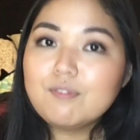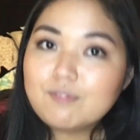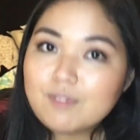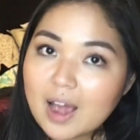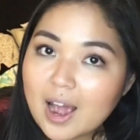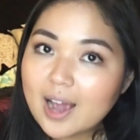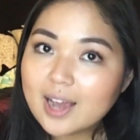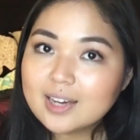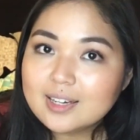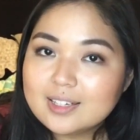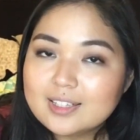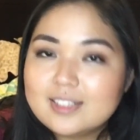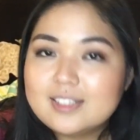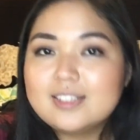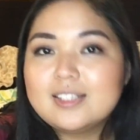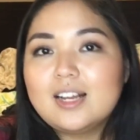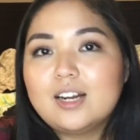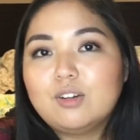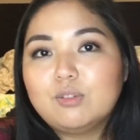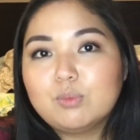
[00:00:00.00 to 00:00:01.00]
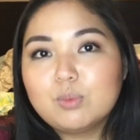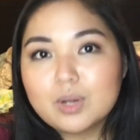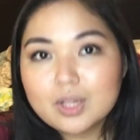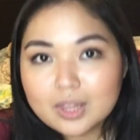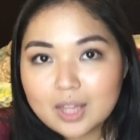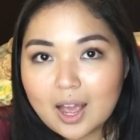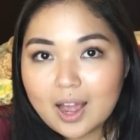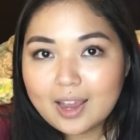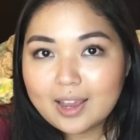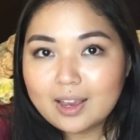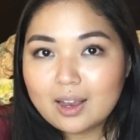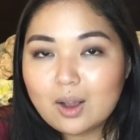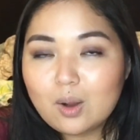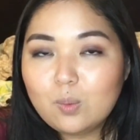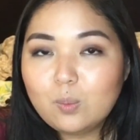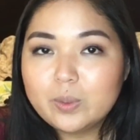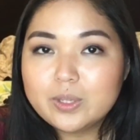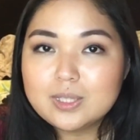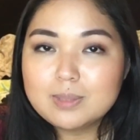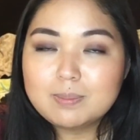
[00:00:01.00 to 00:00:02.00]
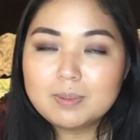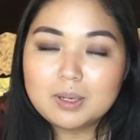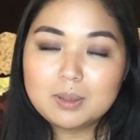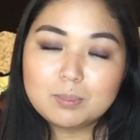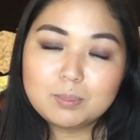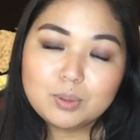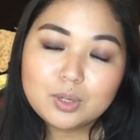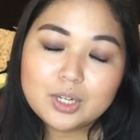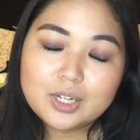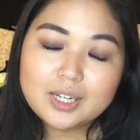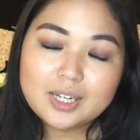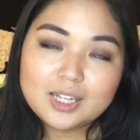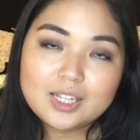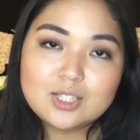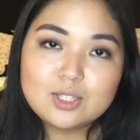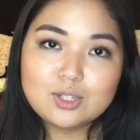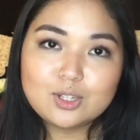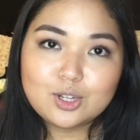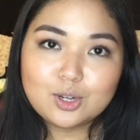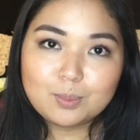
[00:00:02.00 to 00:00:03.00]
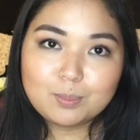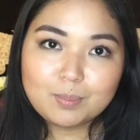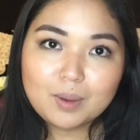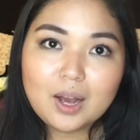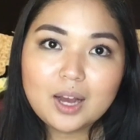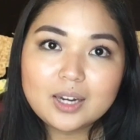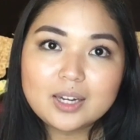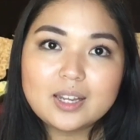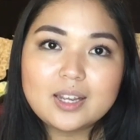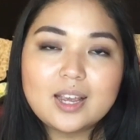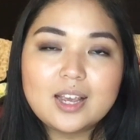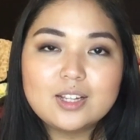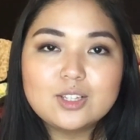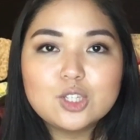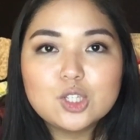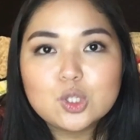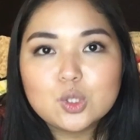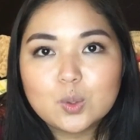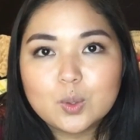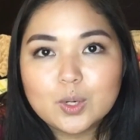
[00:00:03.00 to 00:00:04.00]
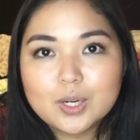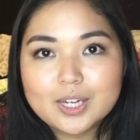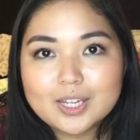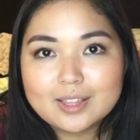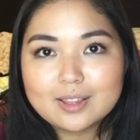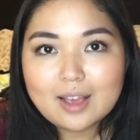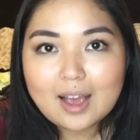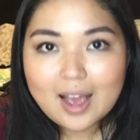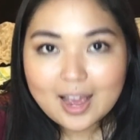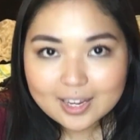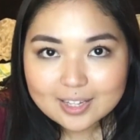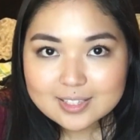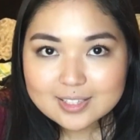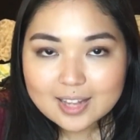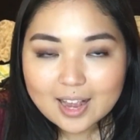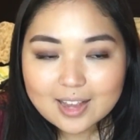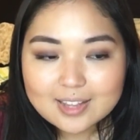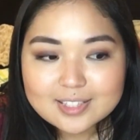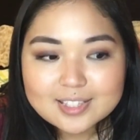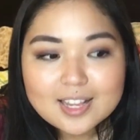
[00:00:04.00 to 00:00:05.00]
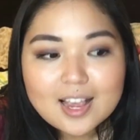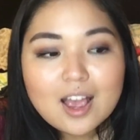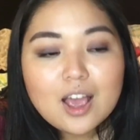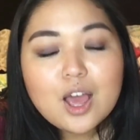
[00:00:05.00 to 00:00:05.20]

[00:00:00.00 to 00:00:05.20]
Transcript: fat instead of relying on what's being put into your body and storing the excess.